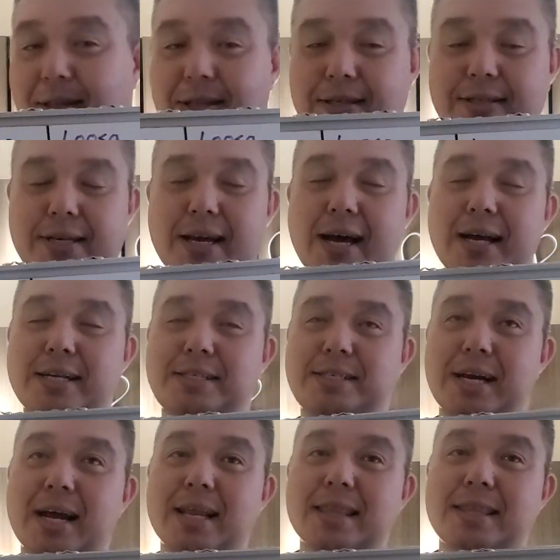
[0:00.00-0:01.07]
this guy,
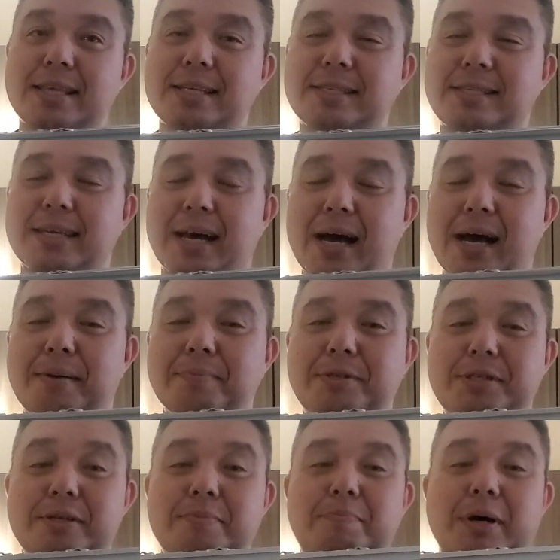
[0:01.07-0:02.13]
Jonathan Thompson,